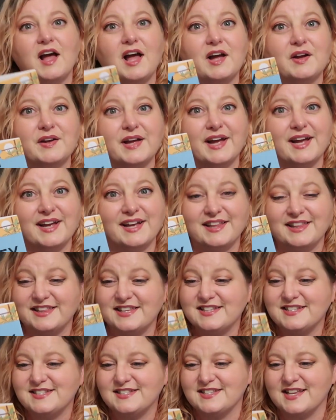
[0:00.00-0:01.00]
Okay,
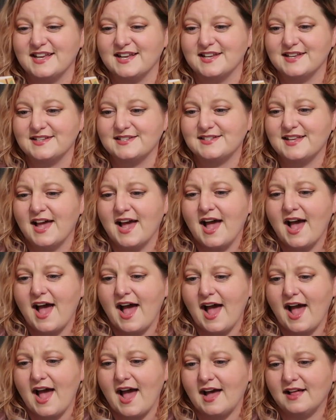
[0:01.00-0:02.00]
this says,
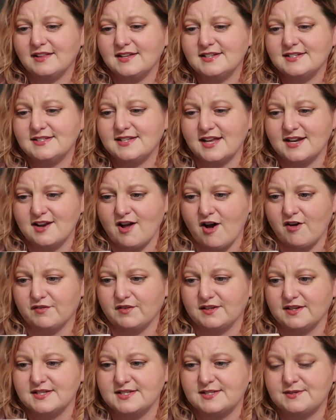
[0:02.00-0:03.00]
Alice, a
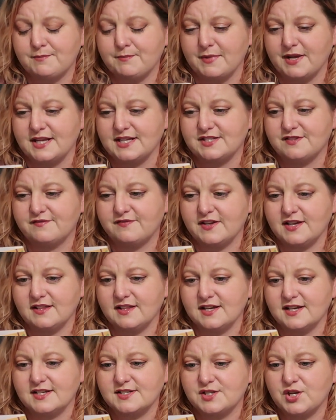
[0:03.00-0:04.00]
novelist, meets
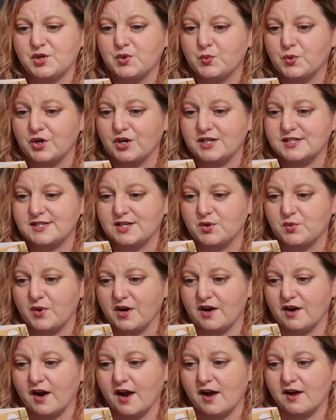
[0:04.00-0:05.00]
Felix, who works in a
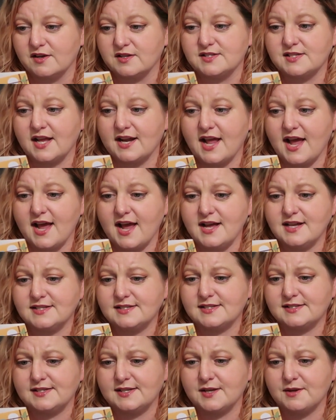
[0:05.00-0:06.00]
warehouse, and
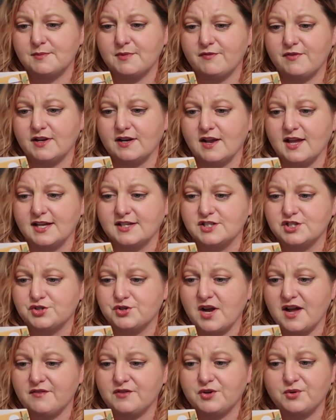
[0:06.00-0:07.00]
asks him if he'd like to
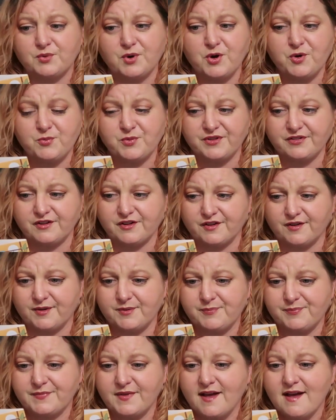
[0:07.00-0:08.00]
travel to Rome with
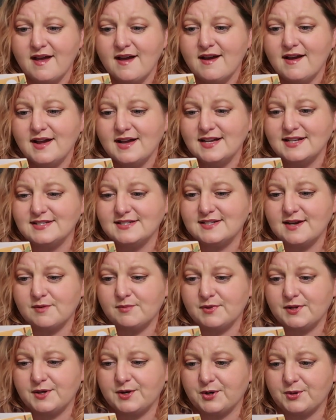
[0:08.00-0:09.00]
her. In
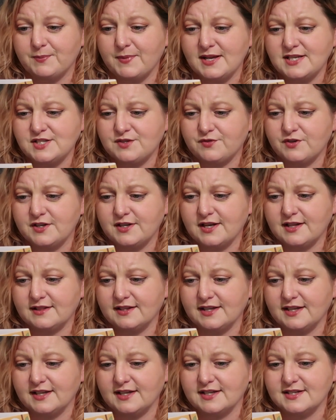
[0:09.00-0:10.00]
Dublin, her best friend
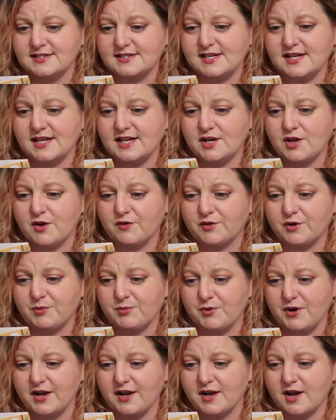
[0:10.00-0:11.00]
Aline is getting over a
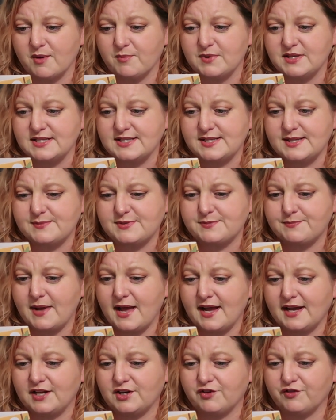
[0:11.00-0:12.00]
breakup and slips
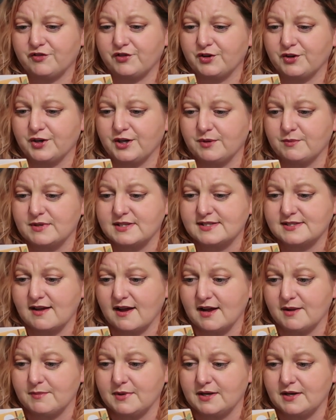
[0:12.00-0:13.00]
back into flirting with
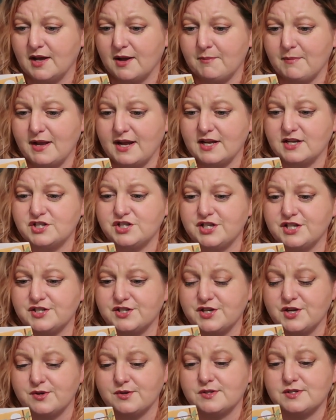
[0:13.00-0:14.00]
Simon, a man she has
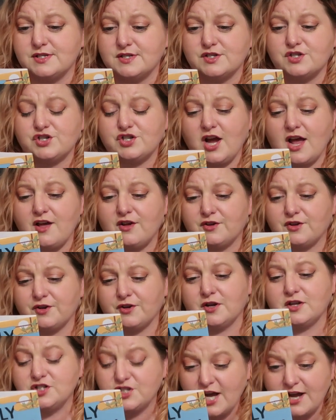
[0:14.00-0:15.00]
known since
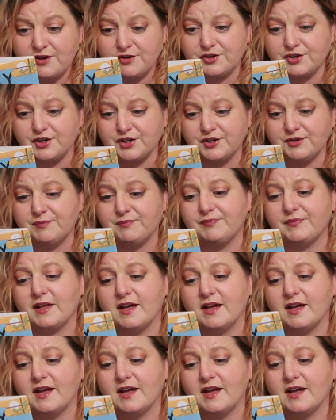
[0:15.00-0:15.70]
childhood. childhood.